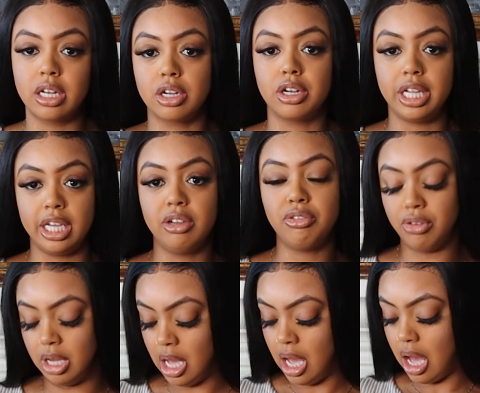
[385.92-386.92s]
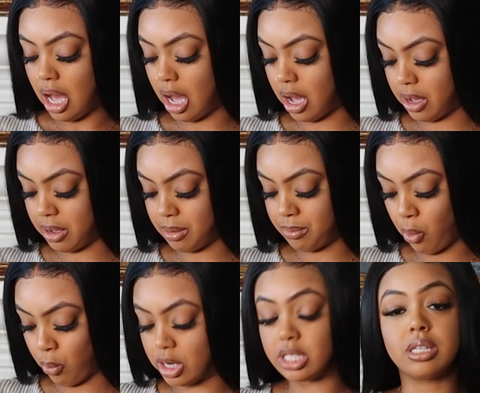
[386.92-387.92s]
underneath, um,
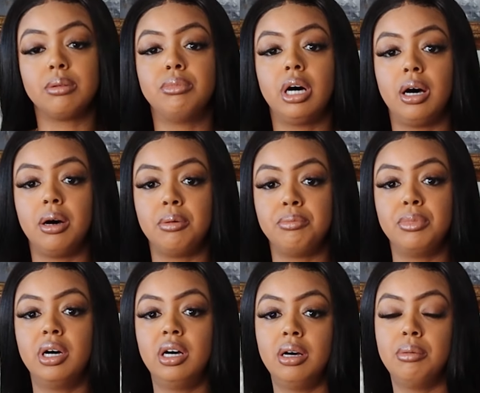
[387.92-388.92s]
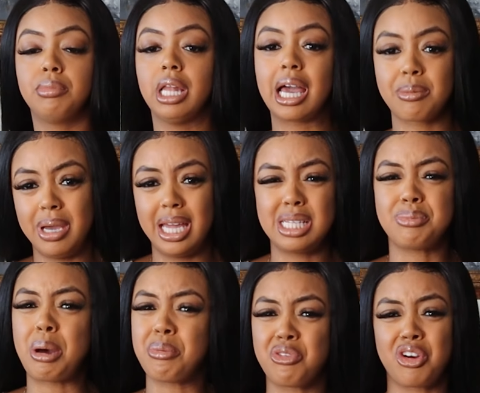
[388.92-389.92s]
or some um, black panties,
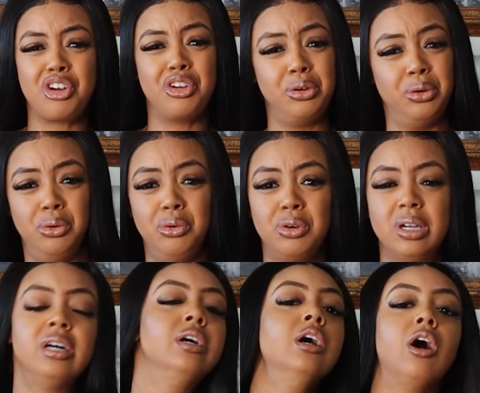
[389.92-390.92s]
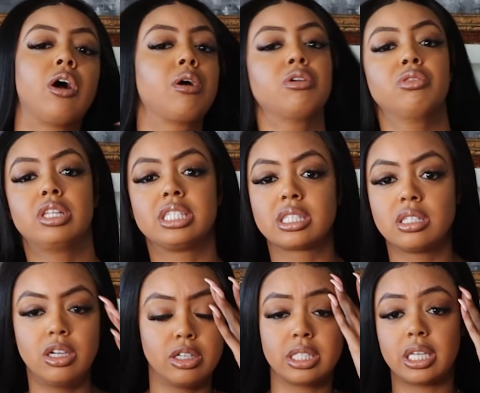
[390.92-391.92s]
but I prefer nude, or this,
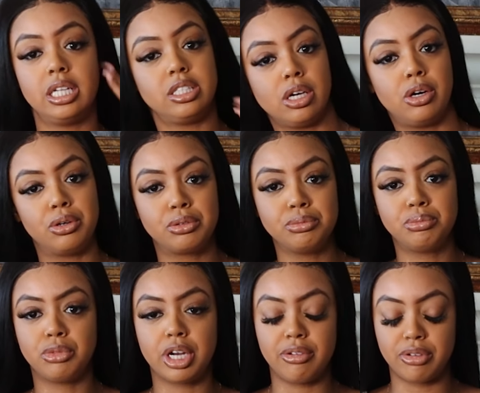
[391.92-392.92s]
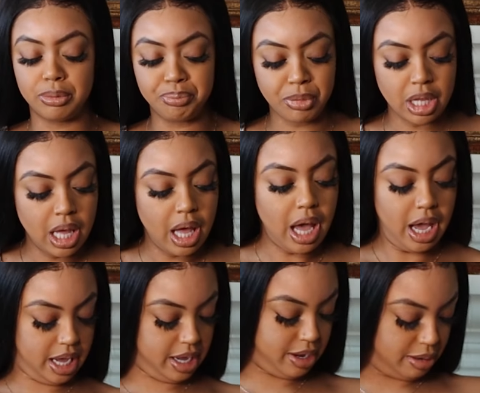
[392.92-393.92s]
your skin tone, whatever.
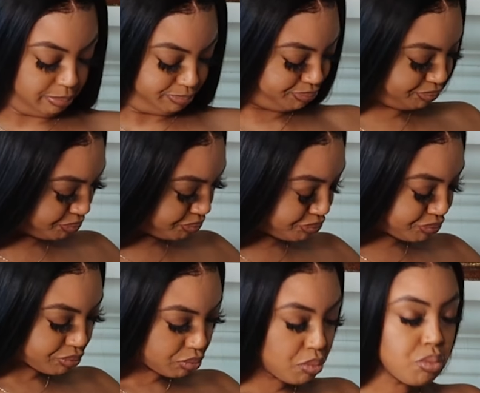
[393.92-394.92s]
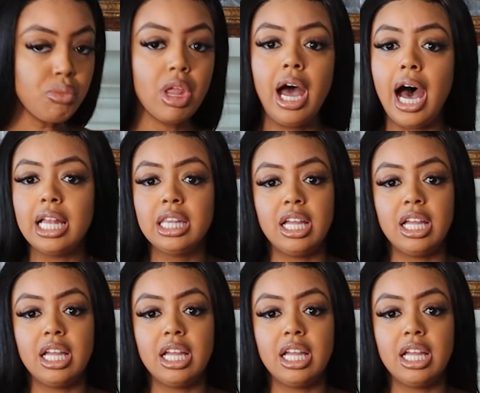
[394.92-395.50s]
Um, I